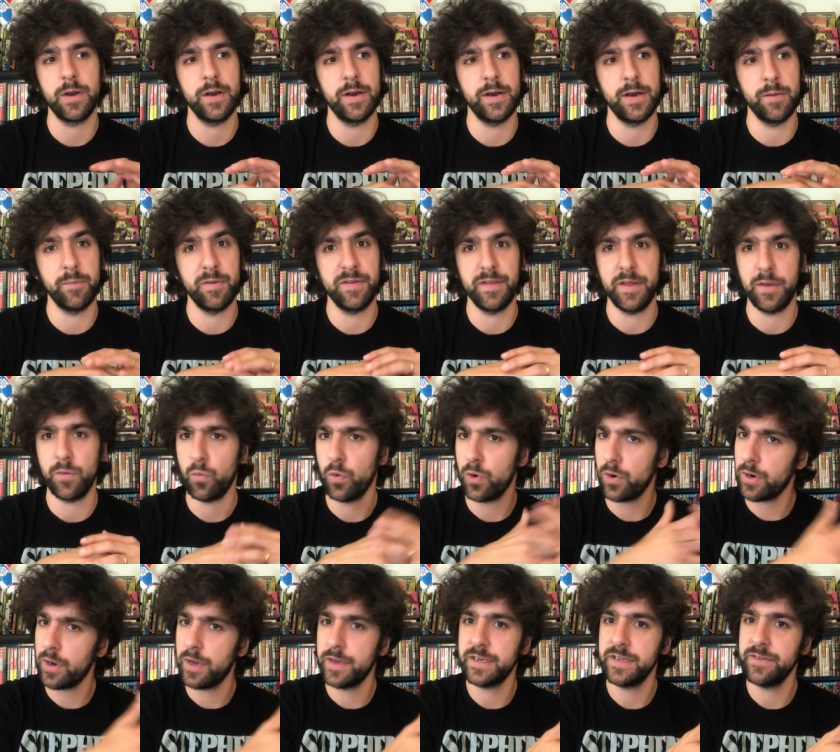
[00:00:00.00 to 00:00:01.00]
Um, and they
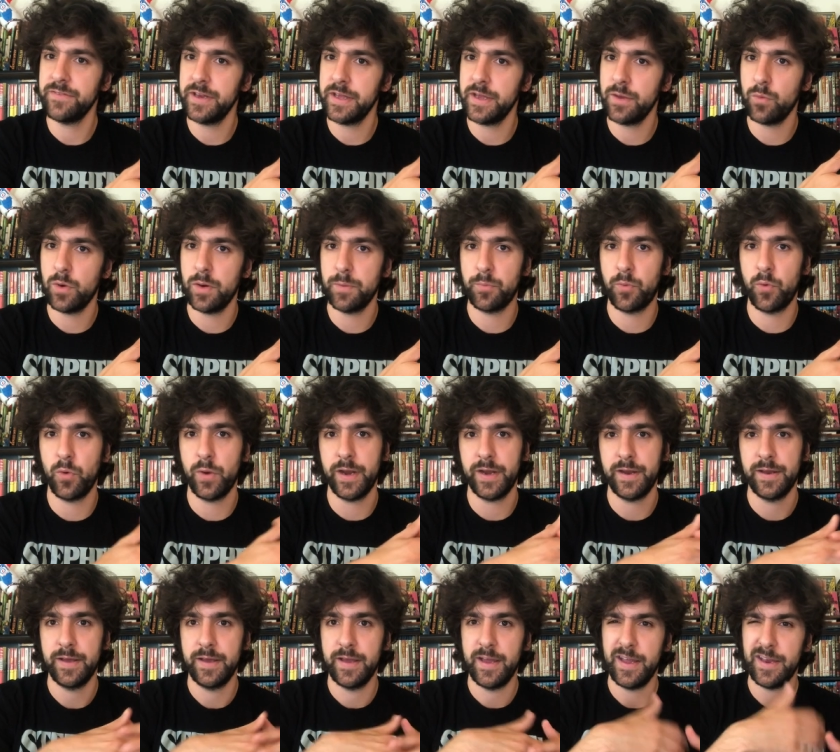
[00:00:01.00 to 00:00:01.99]
were on DVD at one point,
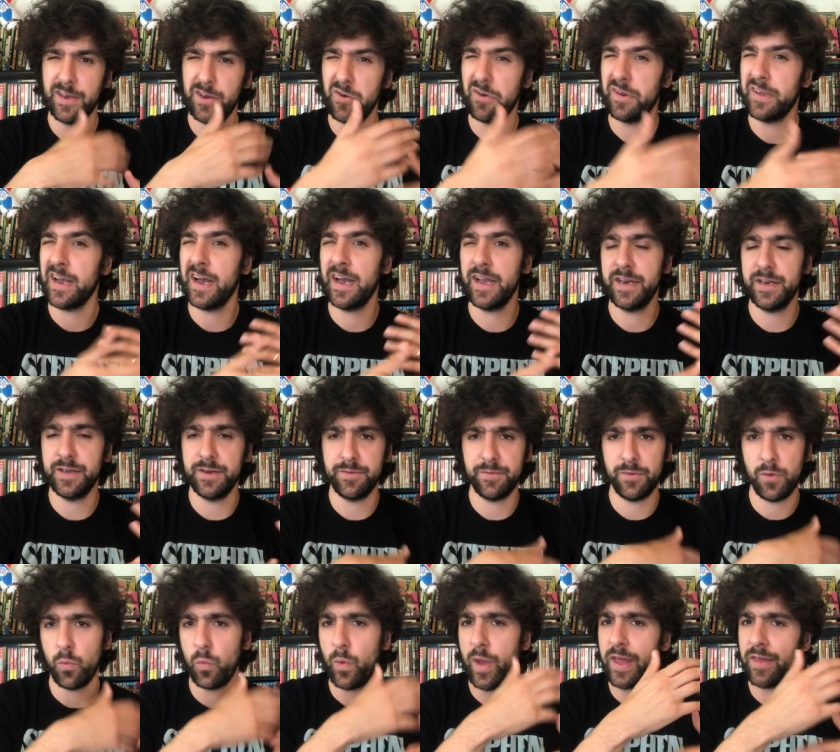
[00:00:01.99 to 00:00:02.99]
and you kind of,
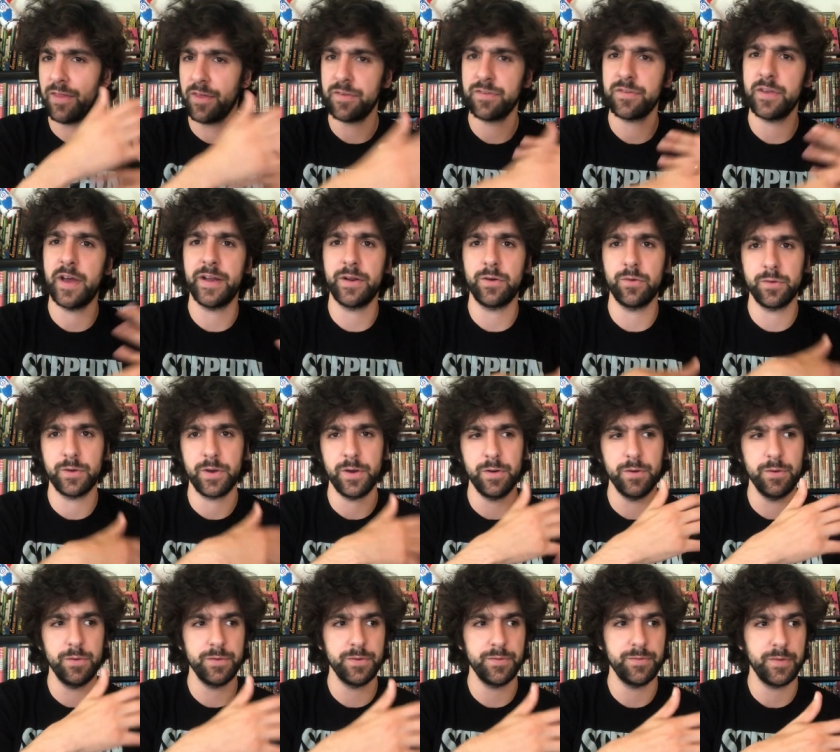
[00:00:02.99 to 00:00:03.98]
the way the cycle
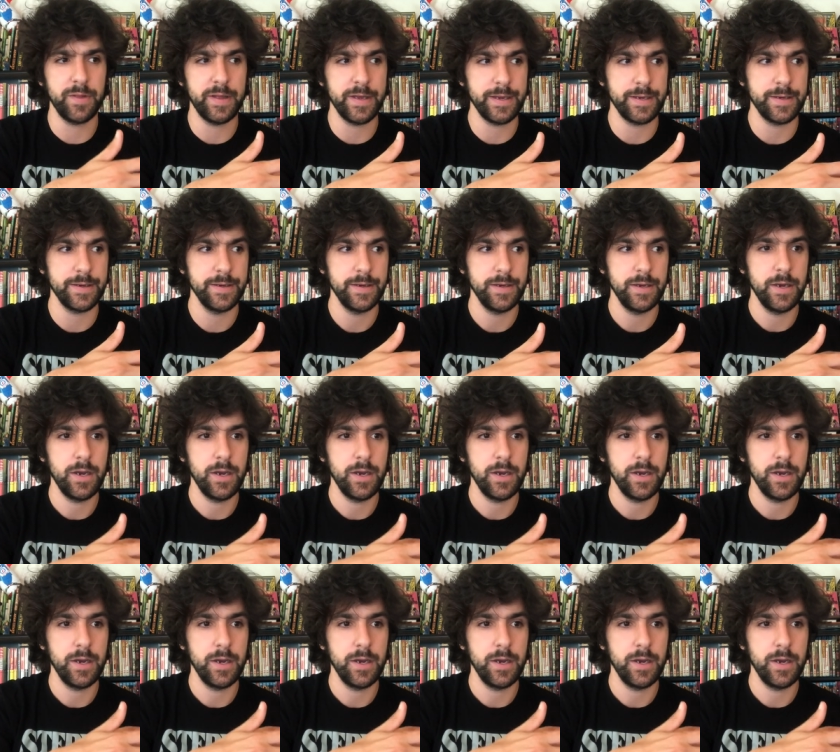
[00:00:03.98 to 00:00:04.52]
goes of like,